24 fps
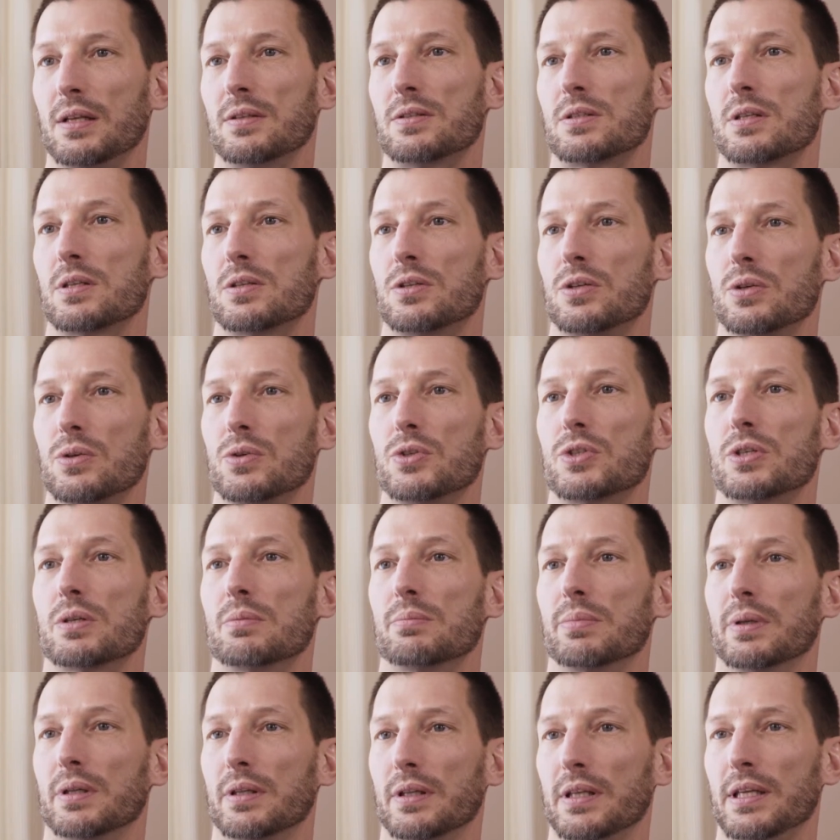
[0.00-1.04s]
institution
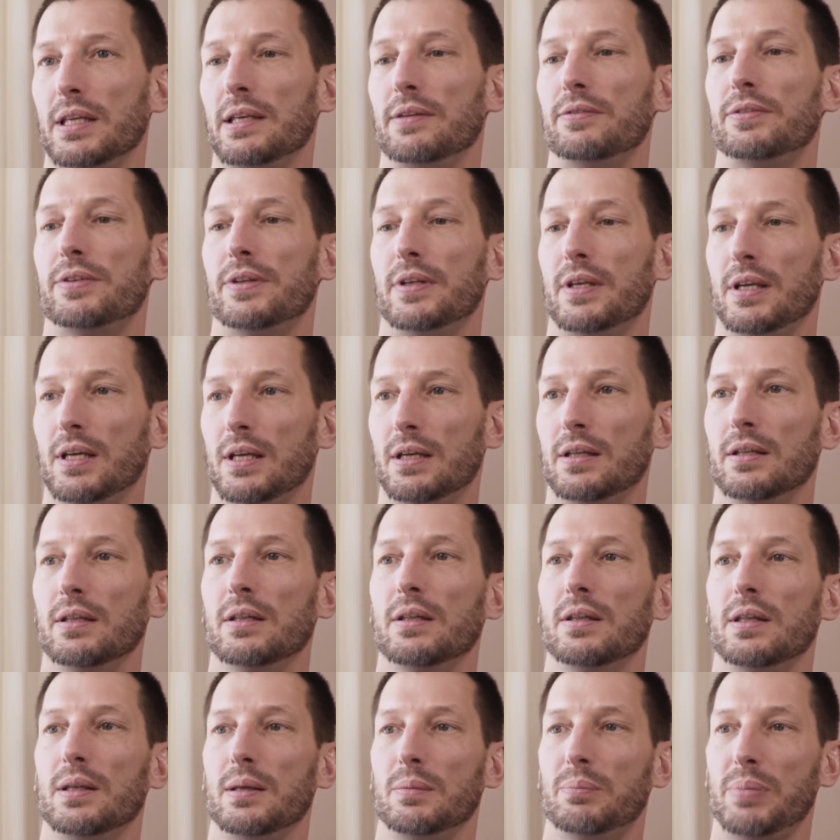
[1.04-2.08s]
believes
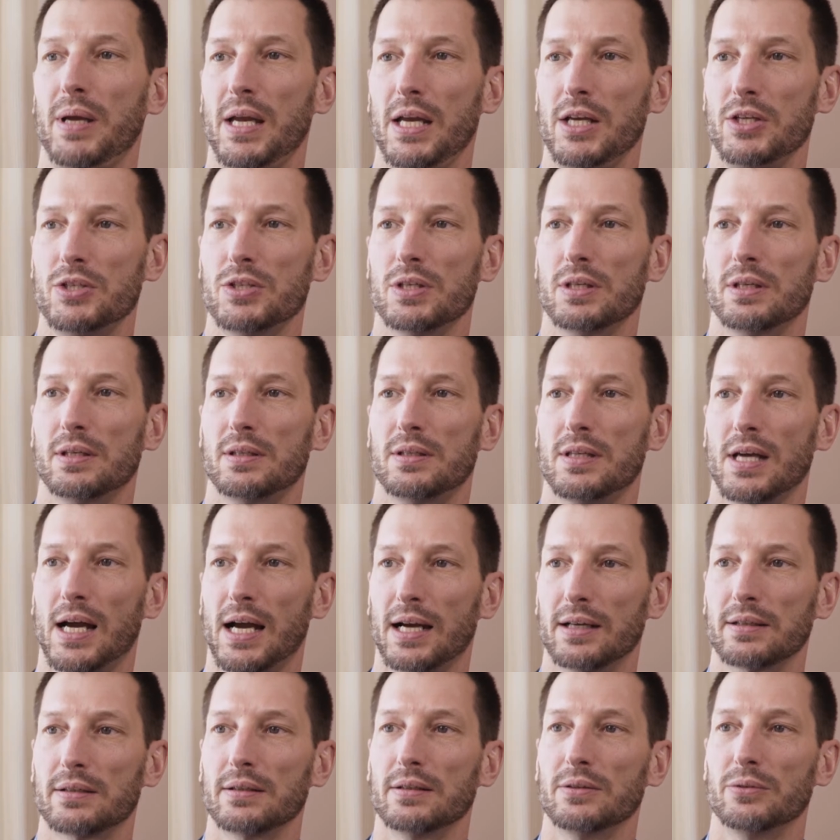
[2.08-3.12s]
in the
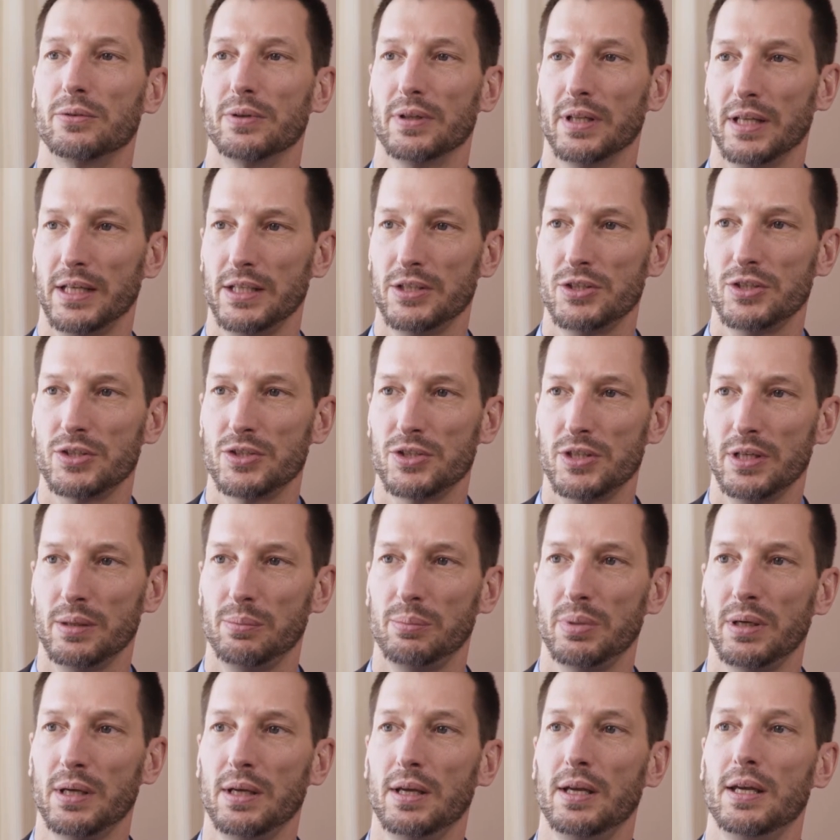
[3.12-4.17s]
patient-doctor
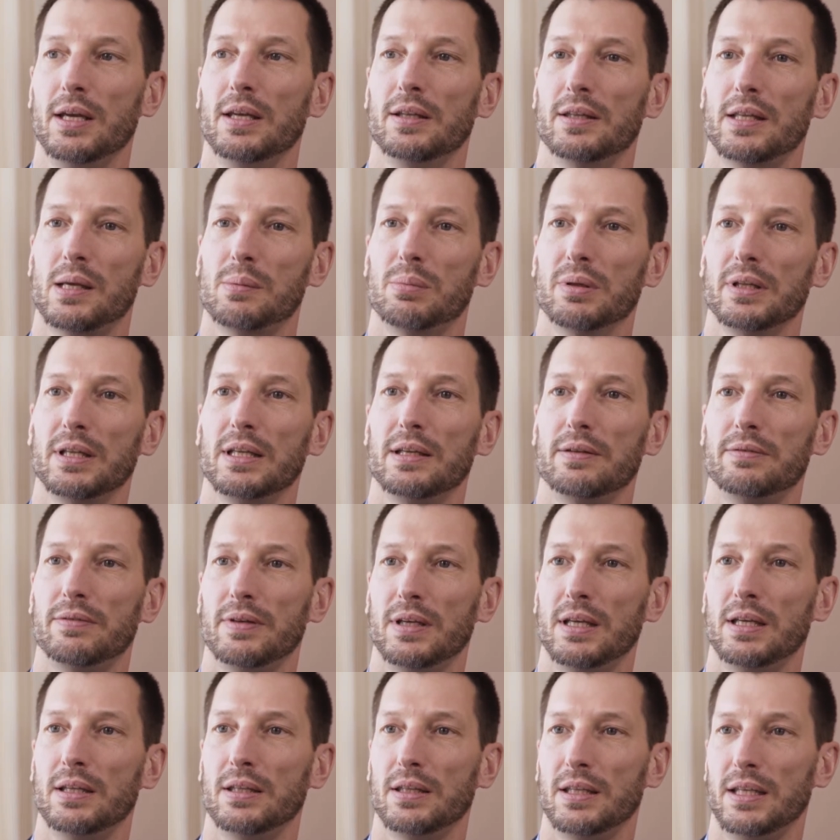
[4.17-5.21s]
relationship. They believe
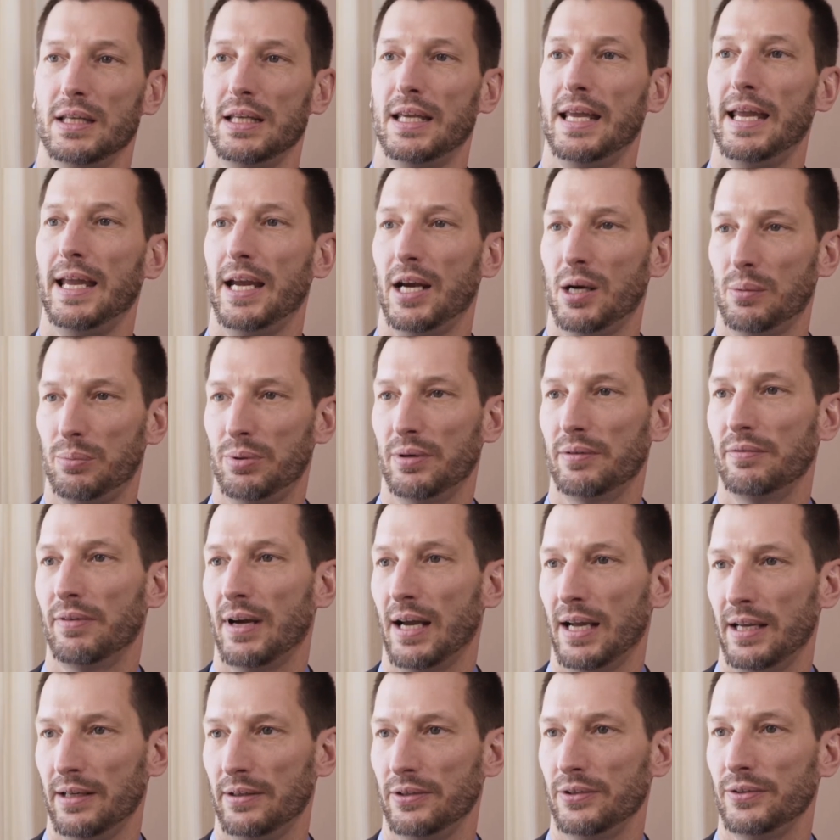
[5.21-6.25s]
in the care
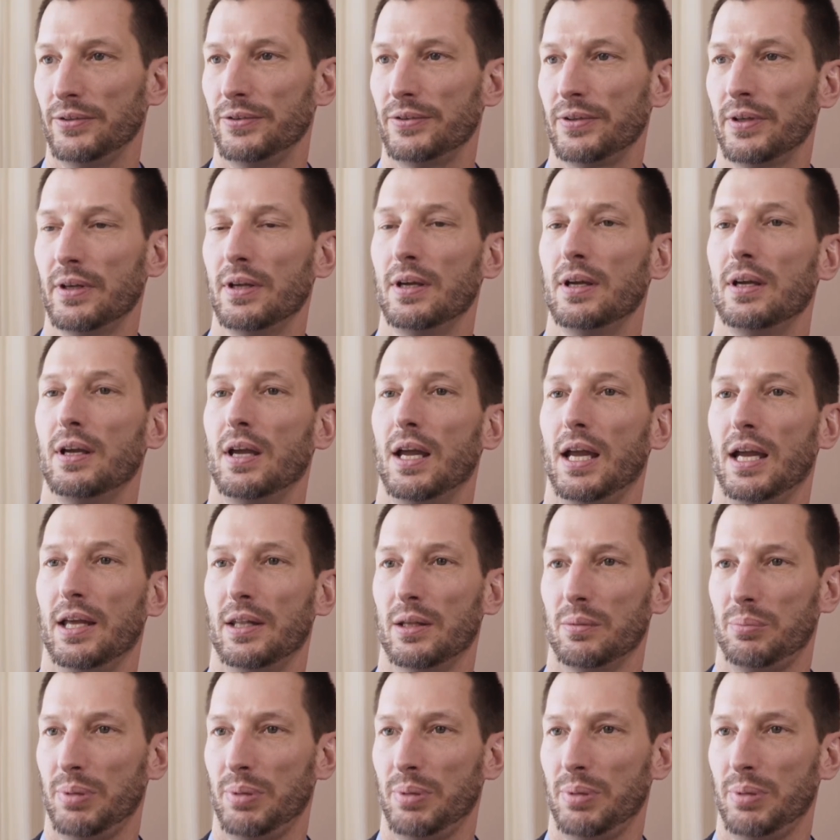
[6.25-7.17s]
providers and the